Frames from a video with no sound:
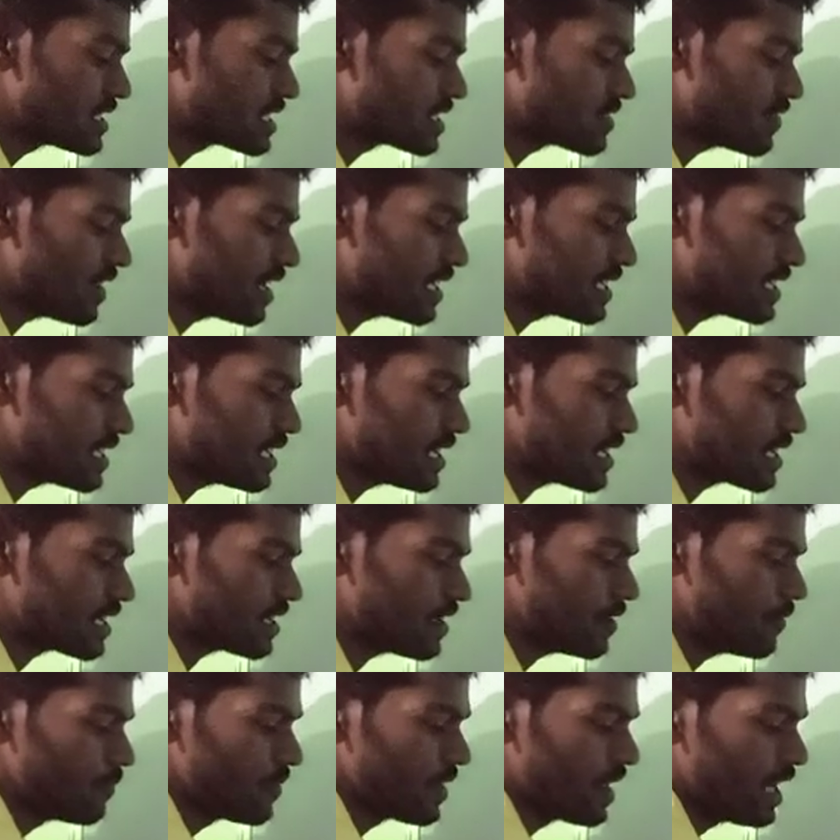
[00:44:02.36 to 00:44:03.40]
sixth one
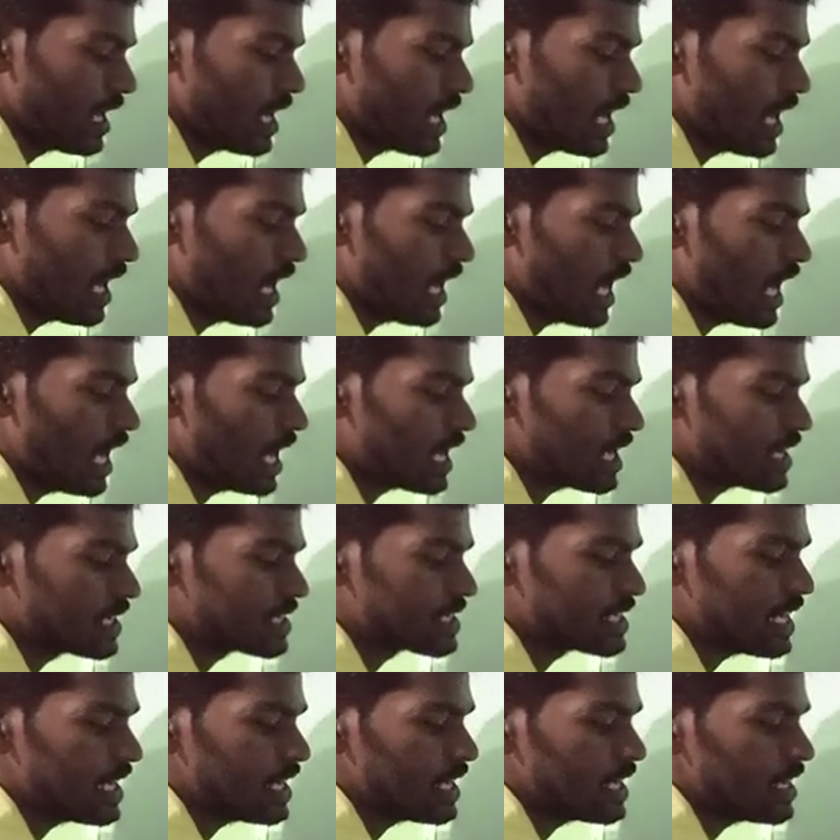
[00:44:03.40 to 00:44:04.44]
take
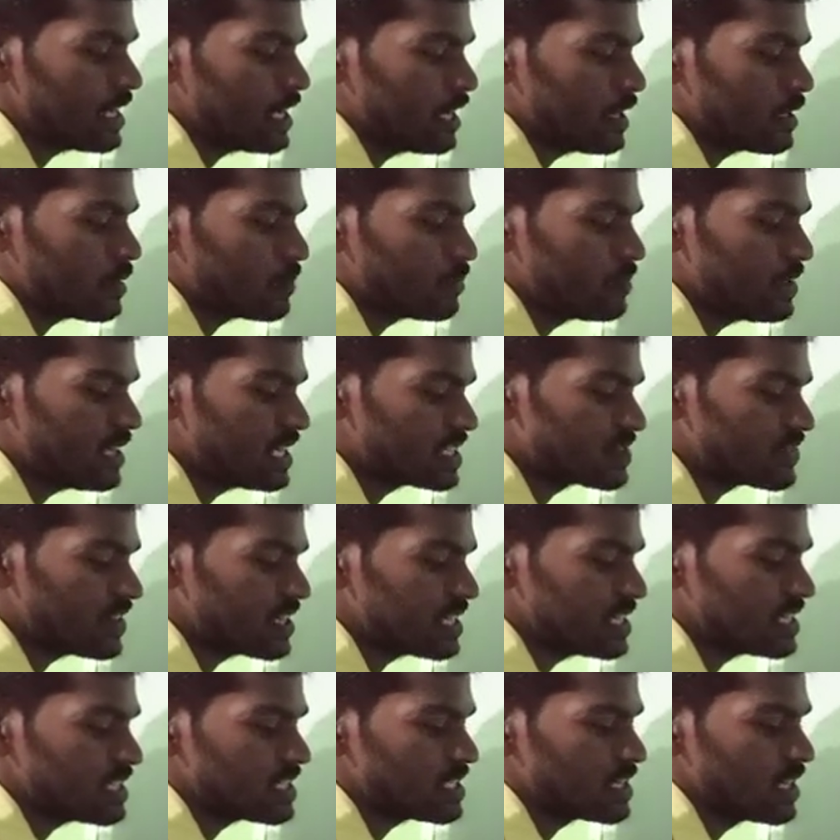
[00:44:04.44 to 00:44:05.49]
log 10 base
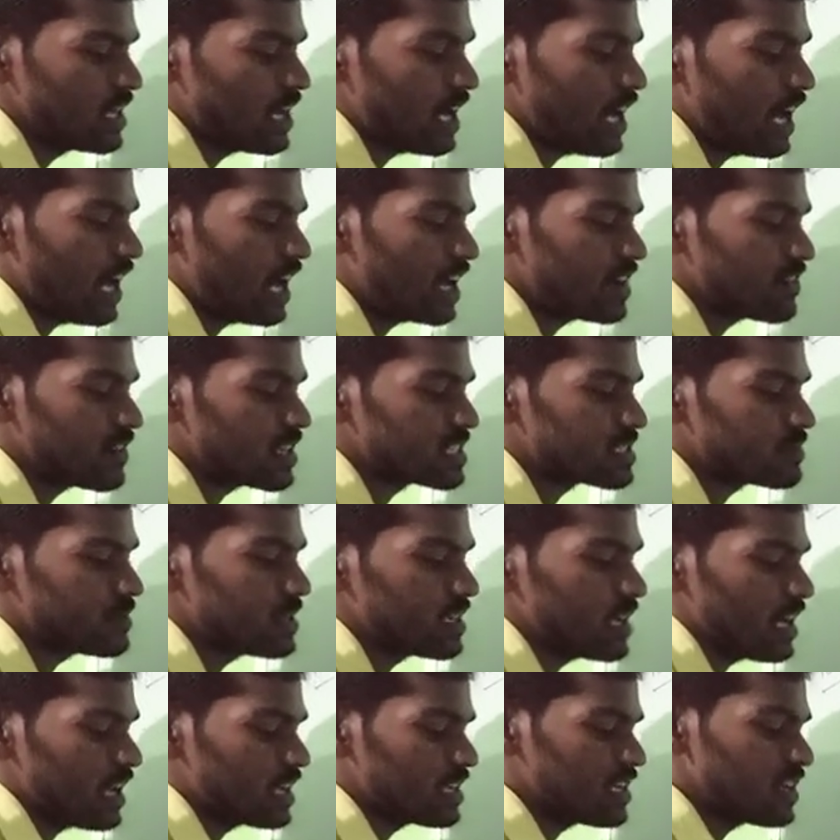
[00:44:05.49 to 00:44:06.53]
1 is always
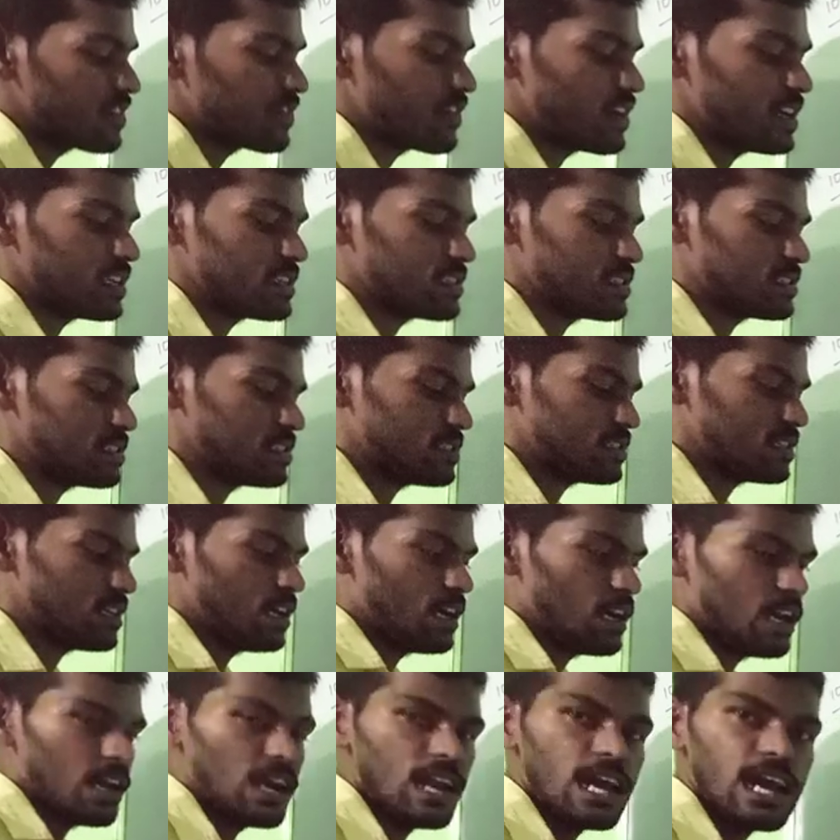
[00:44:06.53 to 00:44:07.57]
be not defined.
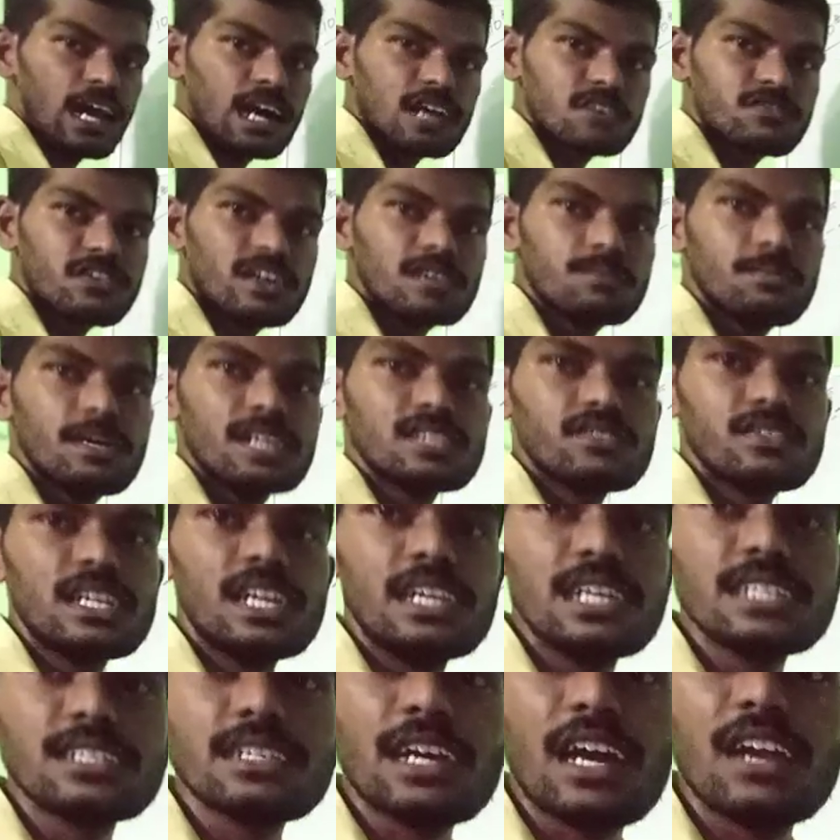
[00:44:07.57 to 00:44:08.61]
Log 1 base
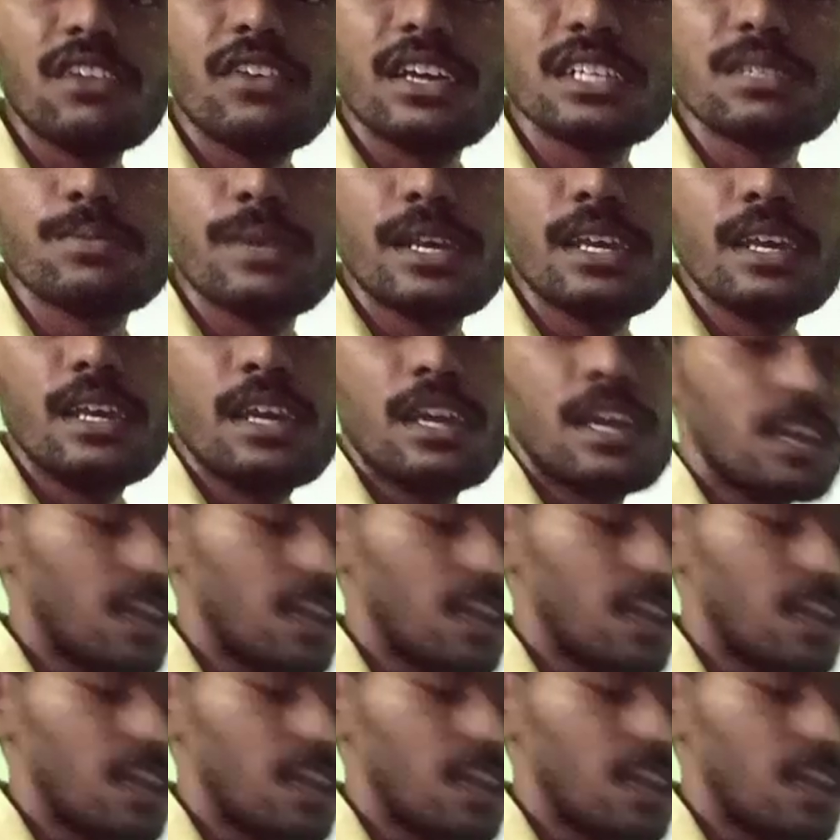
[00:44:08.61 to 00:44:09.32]
10 is always be